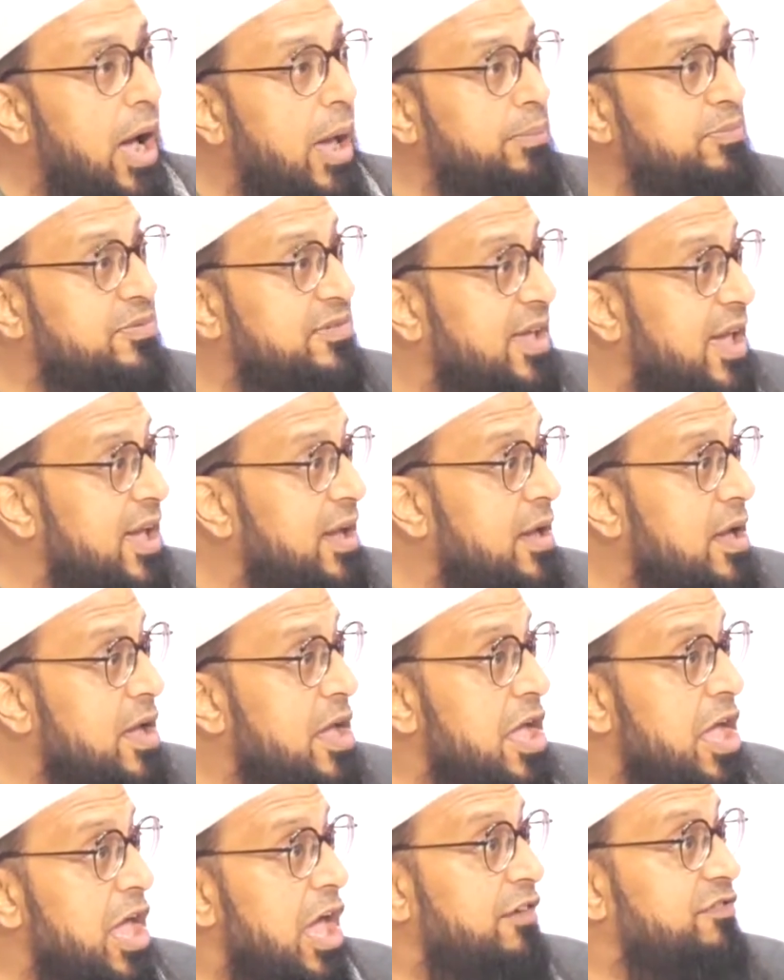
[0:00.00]
I'm saying
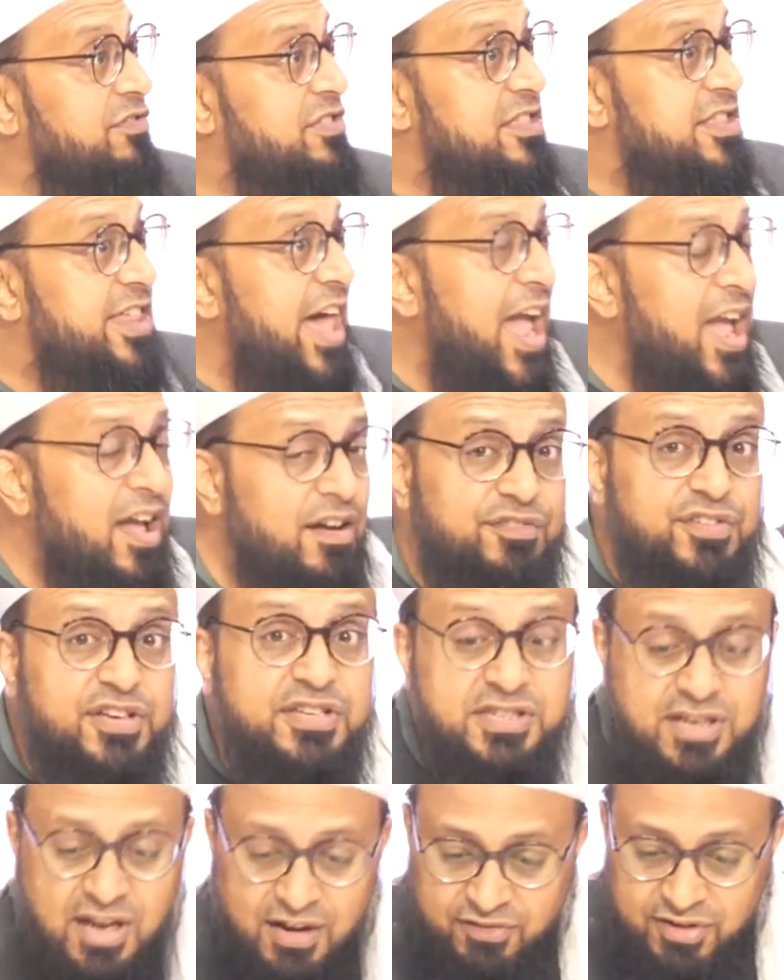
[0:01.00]
if they have
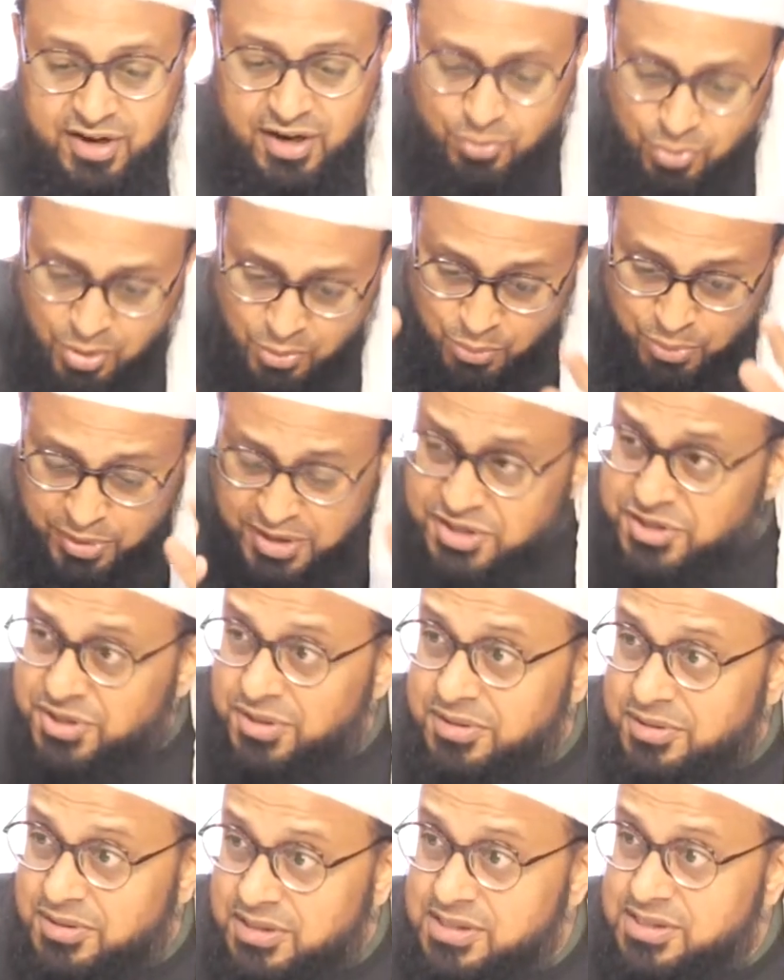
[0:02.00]
discovered it, well, we
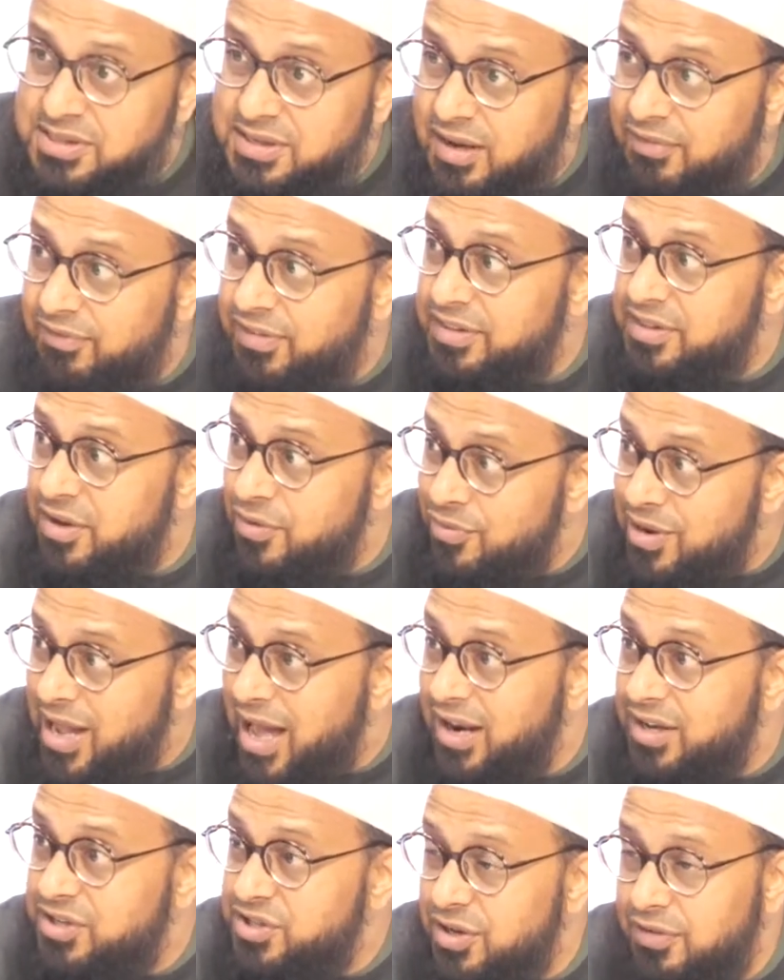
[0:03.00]
should discover the
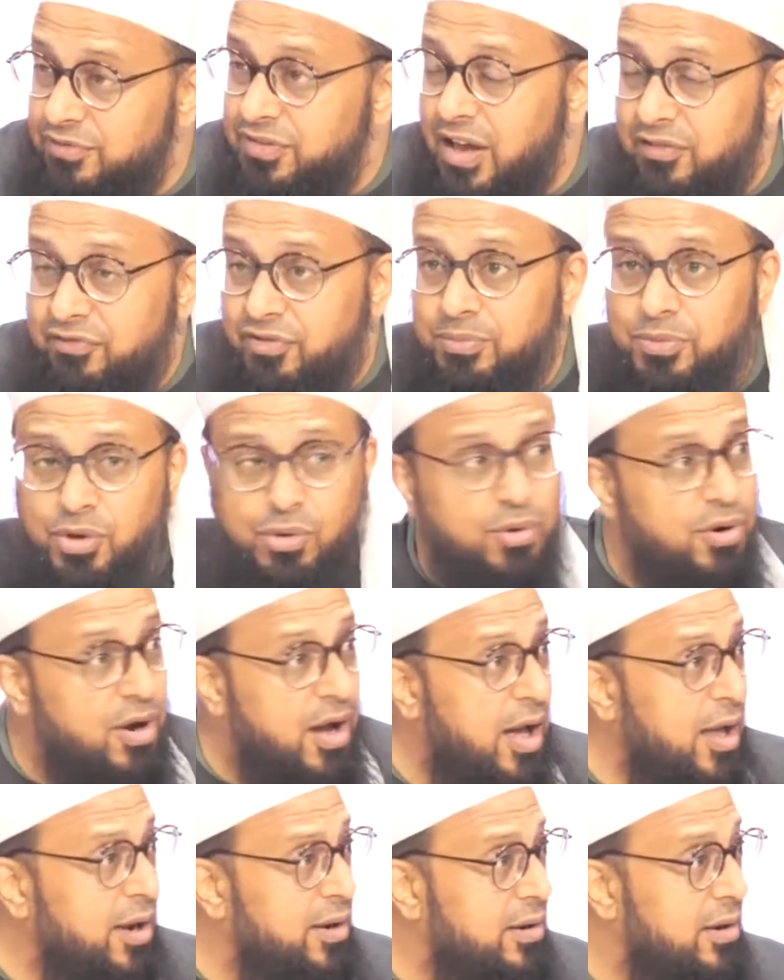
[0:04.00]
reality of that from the
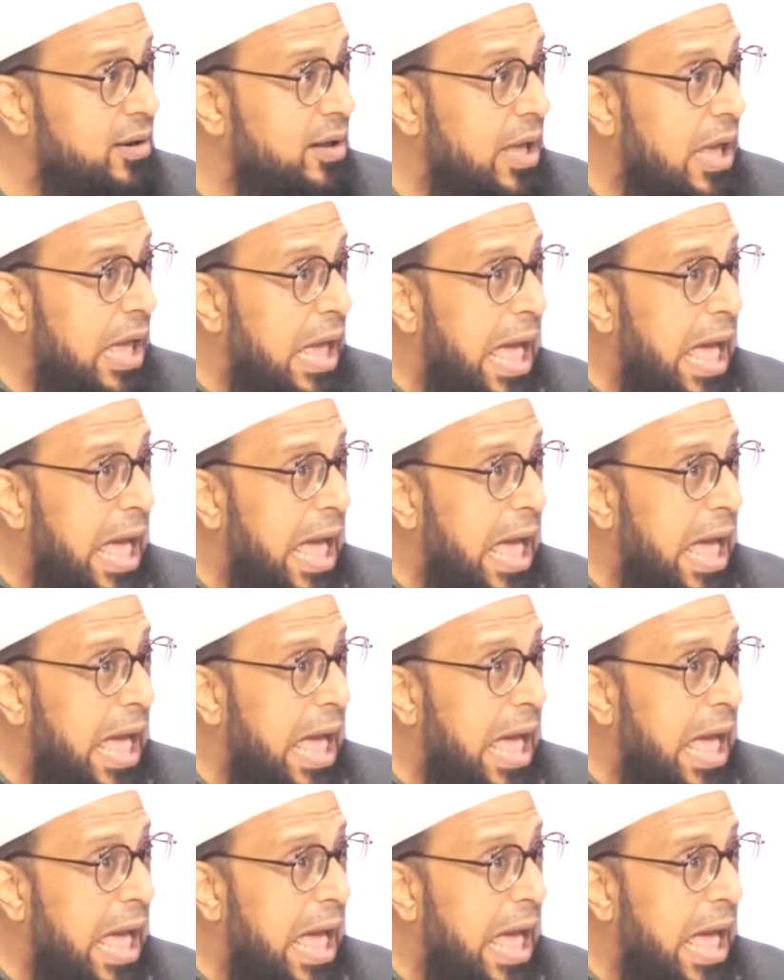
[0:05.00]
Quran.